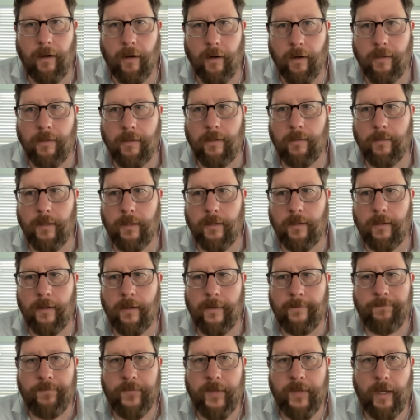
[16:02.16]
argument
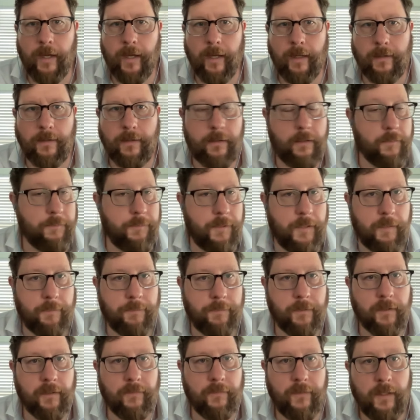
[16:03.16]
to the
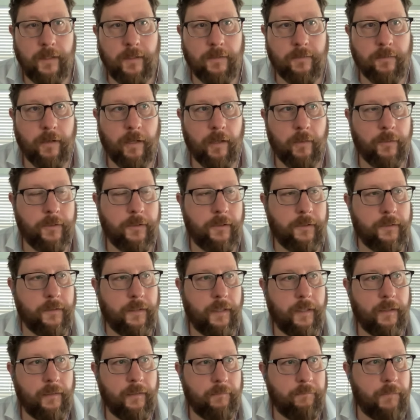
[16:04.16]
people of Israel, which is
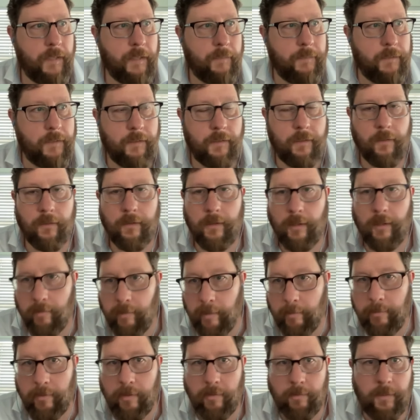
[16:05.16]
that maybe you don't
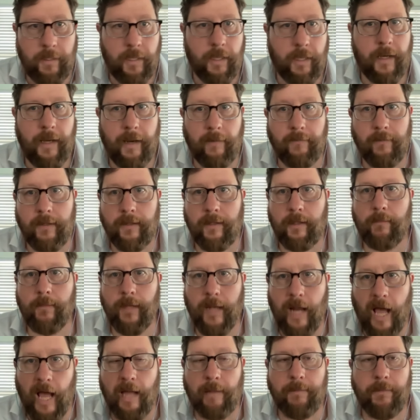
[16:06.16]
agree with me on everything,
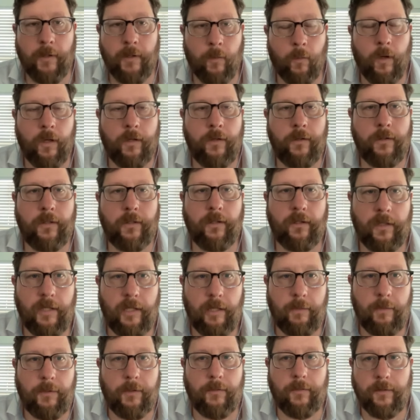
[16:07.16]
but I'm the one who can
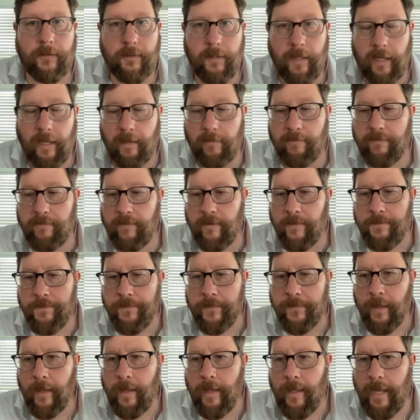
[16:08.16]
keep you safe.
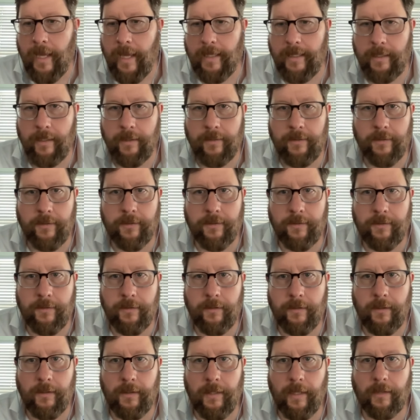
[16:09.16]
And he
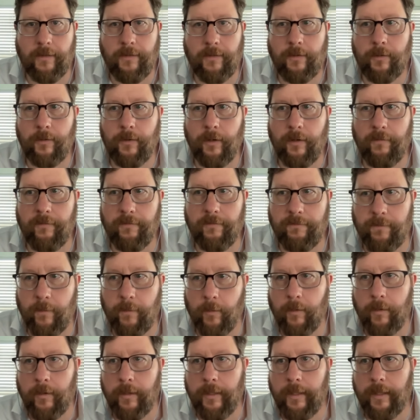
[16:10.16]
understood that to
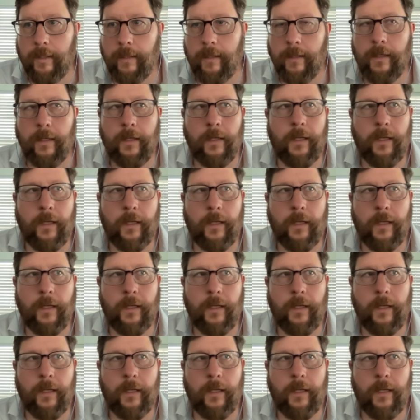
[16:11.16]
avoid,